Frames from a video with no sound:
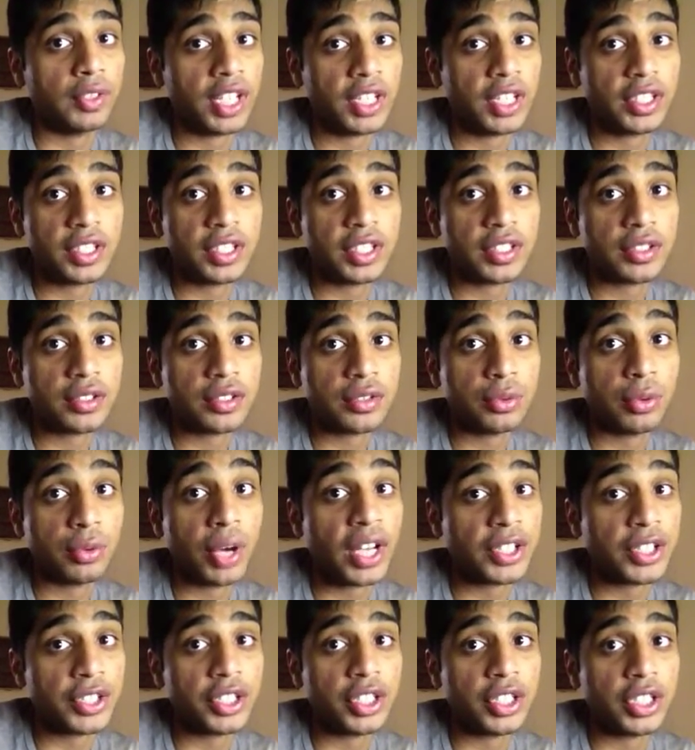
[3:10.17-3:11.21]
dentists who
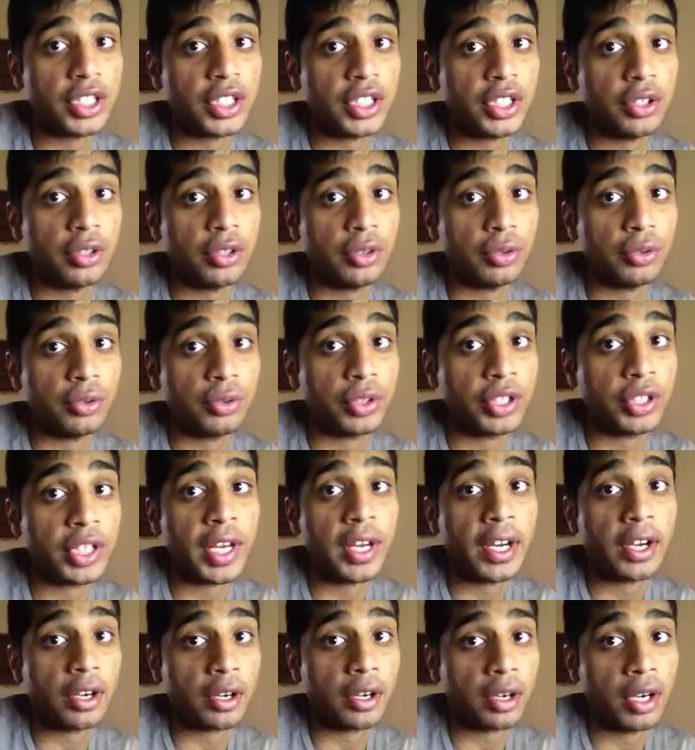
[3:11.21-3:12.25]
actually
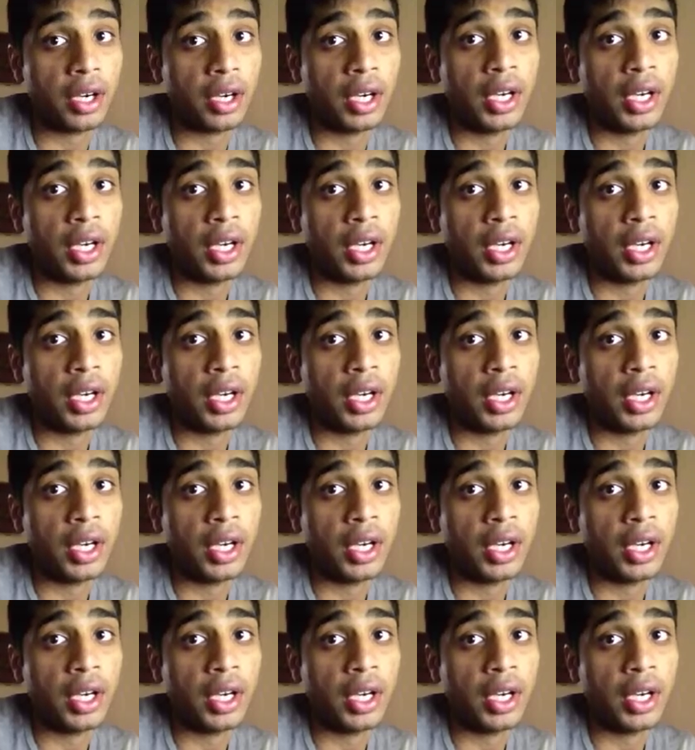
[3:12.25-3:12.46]
care,